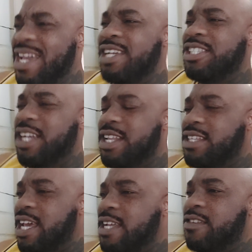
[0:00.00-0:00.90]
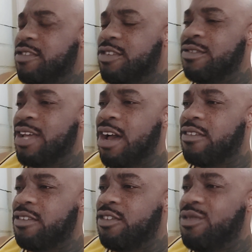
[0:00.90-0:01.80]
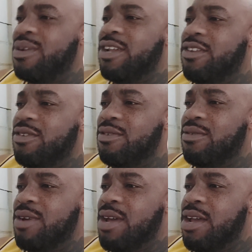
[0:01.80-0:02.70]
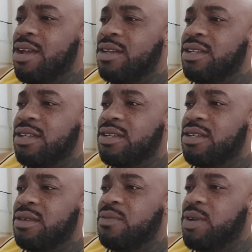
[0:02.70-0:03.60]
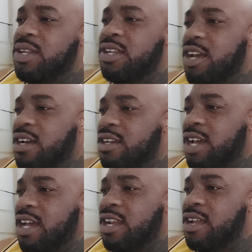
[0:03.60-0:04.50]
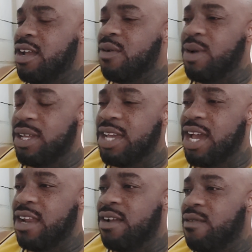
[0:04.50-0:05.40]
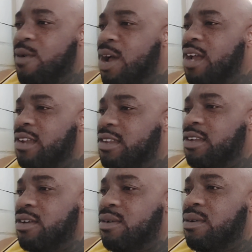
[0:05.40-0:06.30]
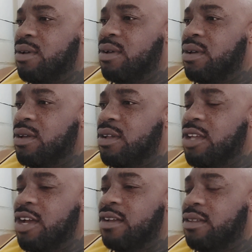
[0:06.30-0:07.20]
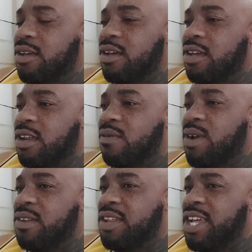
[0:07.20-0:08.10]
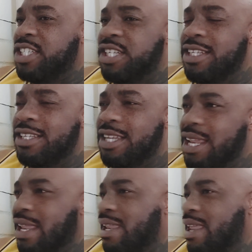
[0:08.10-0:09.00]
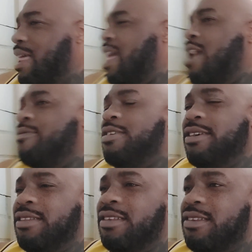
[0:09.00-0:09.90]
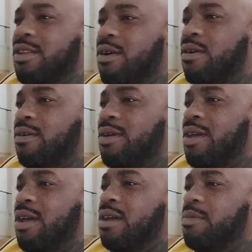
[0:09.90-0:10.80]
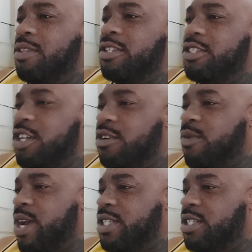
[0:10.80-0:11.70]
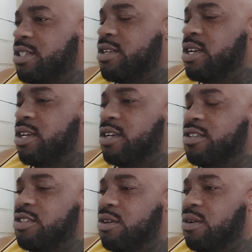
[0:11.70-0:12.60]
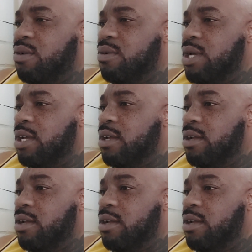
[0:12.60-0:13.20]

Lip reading: it shouldn't take to 2022 when Gunna and YSL, Young Thug get arrested. It shouldn't have took this long. But this generation is so